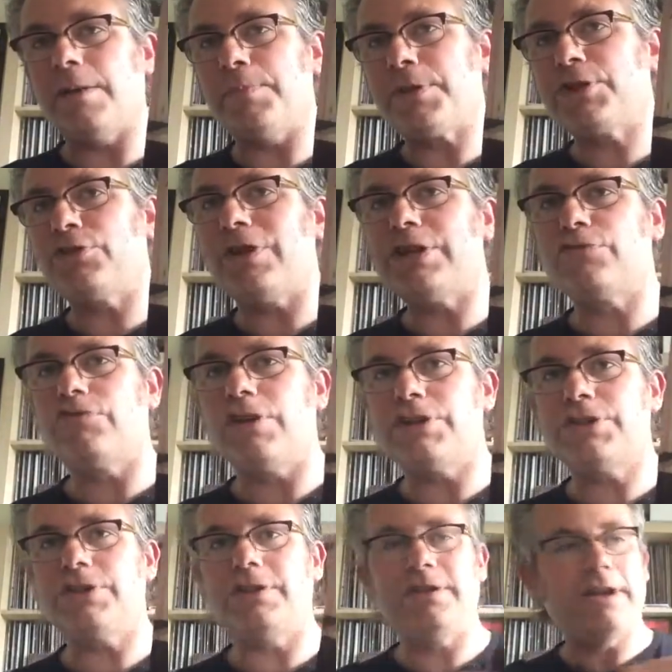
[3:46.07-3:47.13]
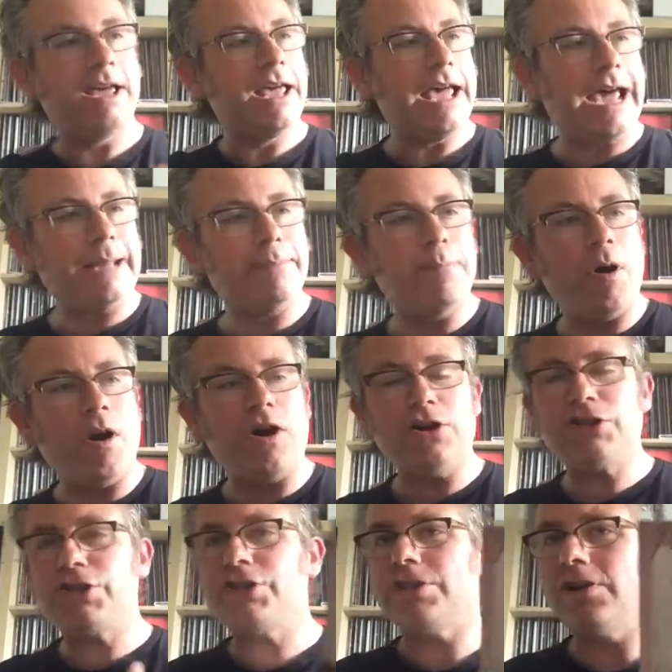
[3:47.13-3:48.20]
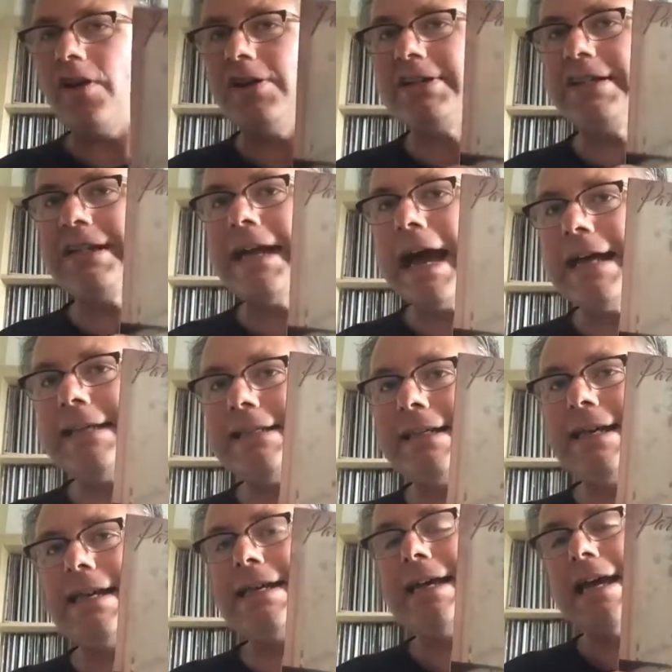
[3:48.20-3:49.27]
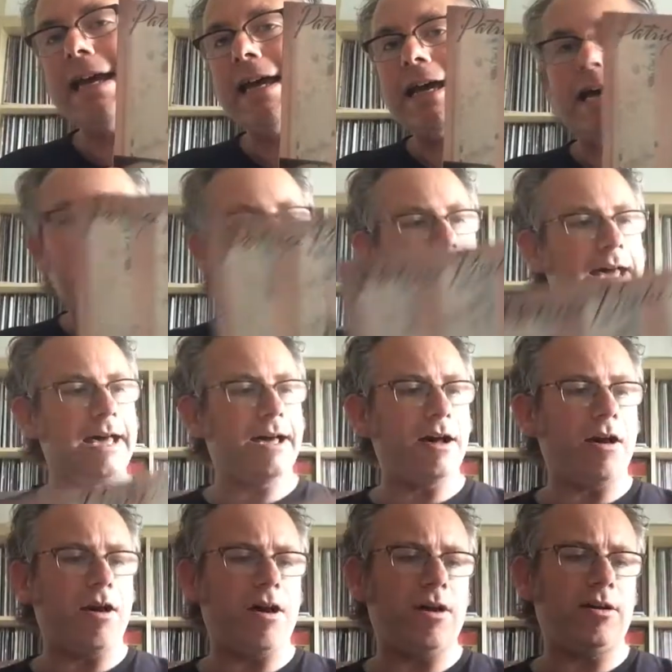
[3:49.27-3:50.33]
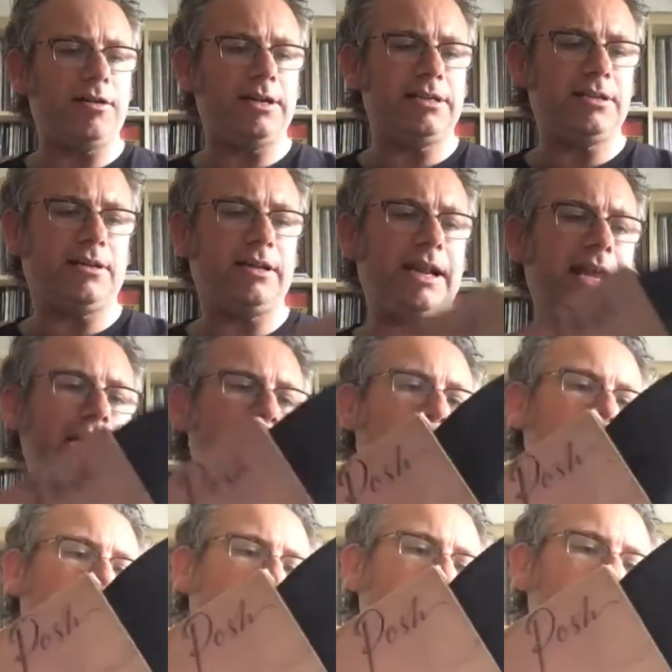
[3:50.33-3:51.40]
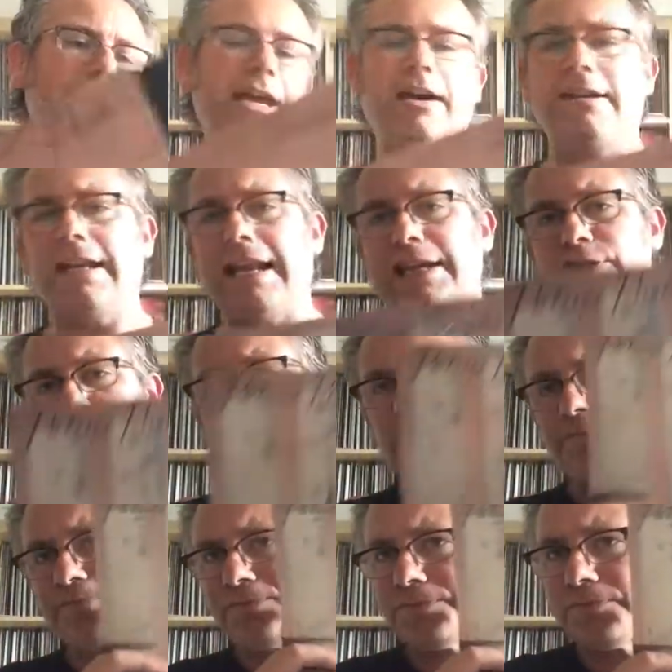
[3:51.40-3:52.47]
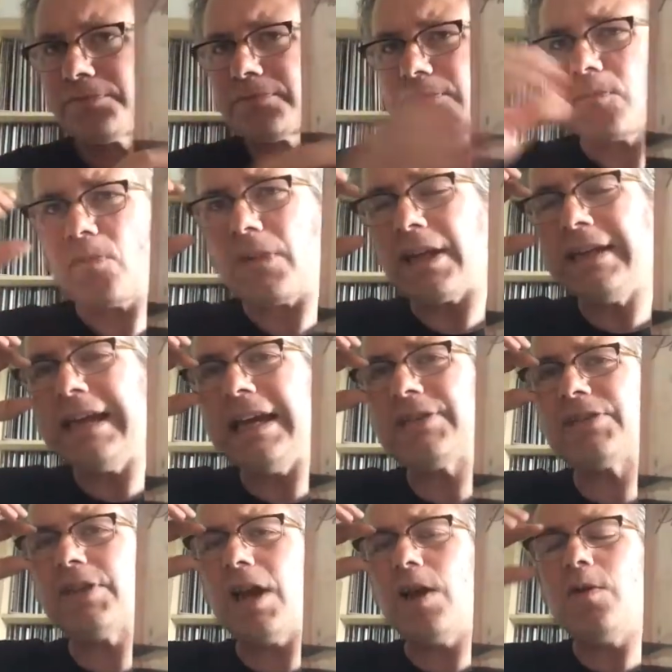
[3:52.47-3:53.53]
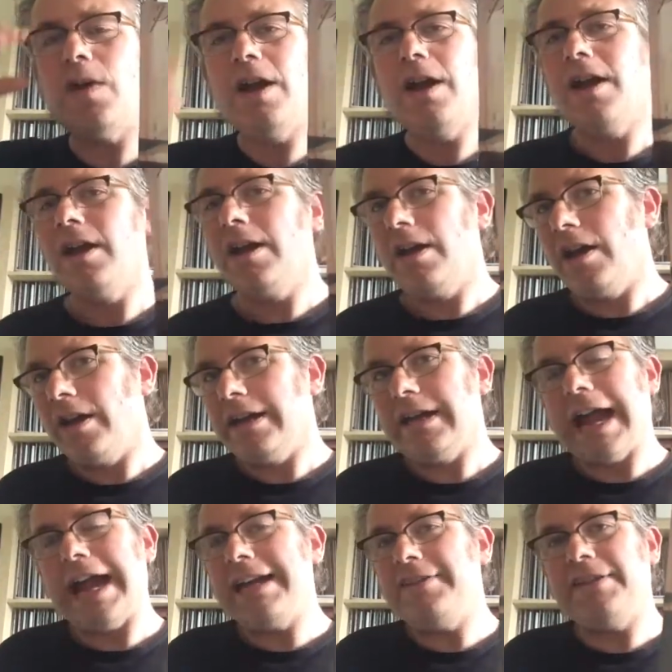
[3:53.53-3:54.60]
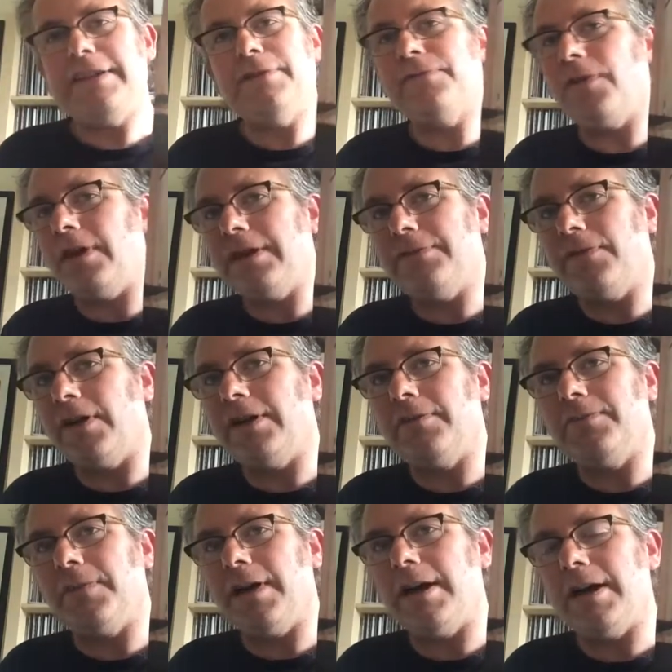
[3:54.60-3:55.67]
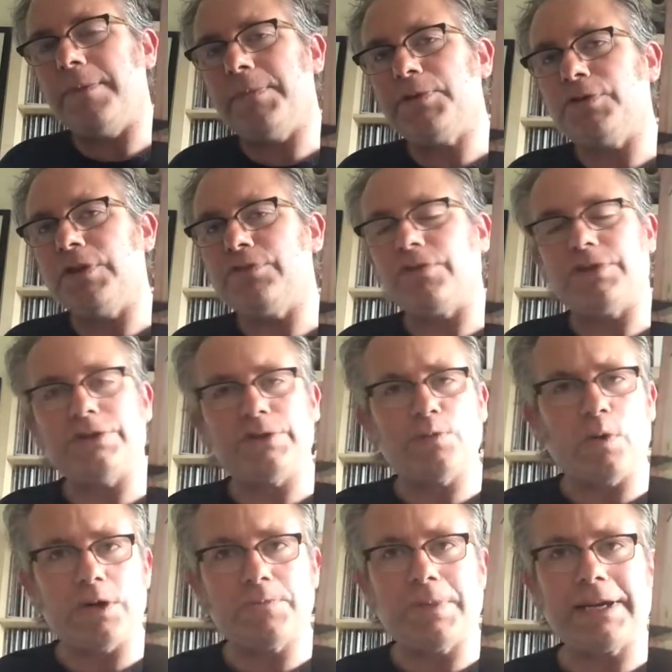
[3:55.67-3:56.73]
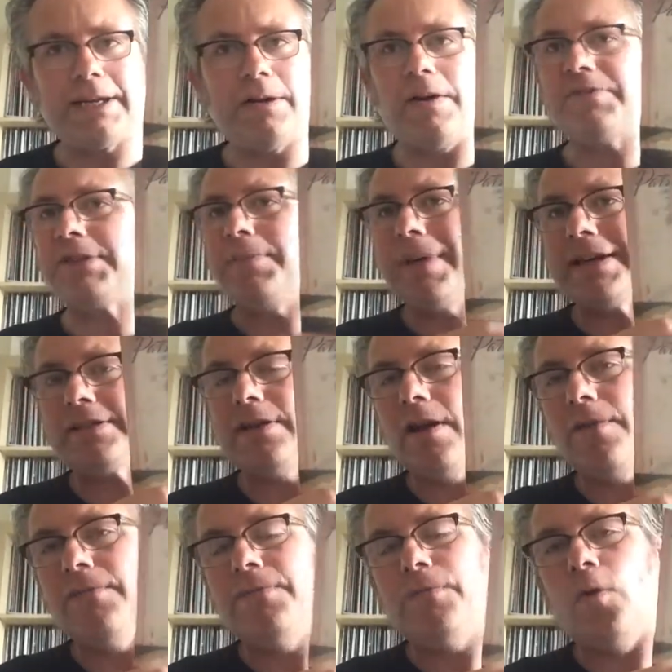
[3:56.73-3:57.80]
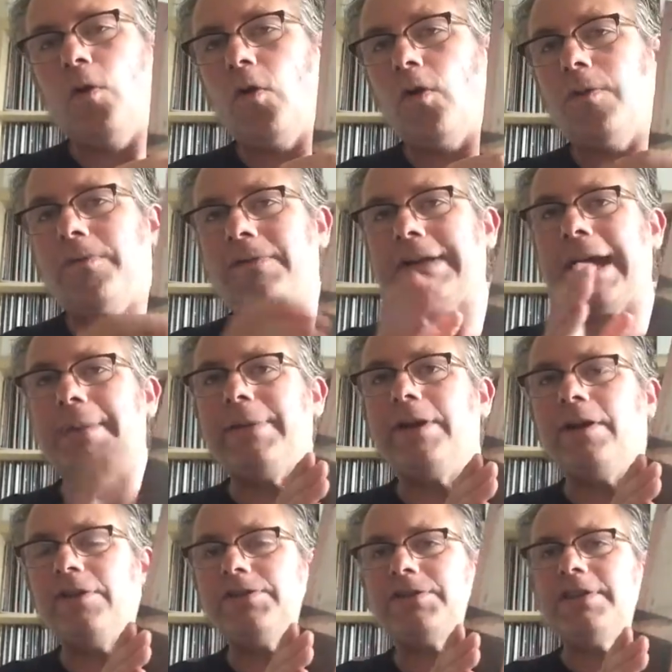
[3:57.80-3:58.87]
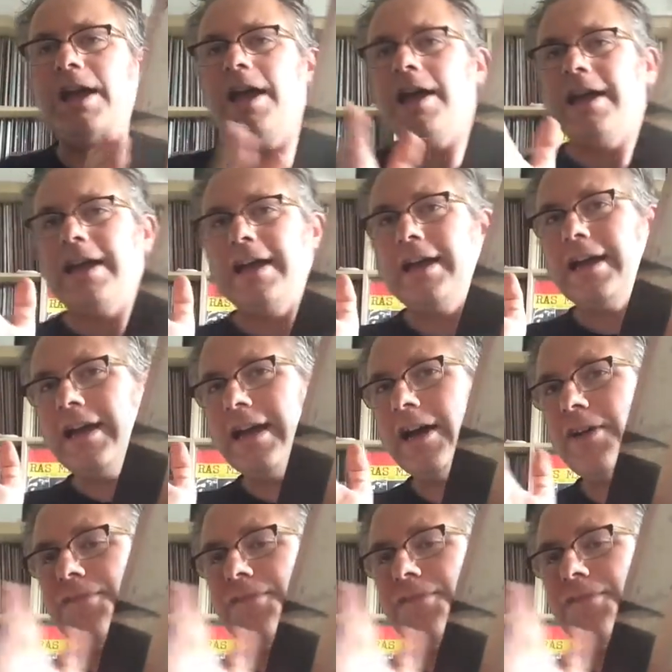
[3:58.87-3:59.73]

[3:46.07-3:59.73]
Patrice Rushen and Posh, 1980. On, is it on Elektra? Yeah, on Elektra. Yeah, so anything you find of Patrice Rushen's worth picking up. Obviously best known for Forget Me Nots. Her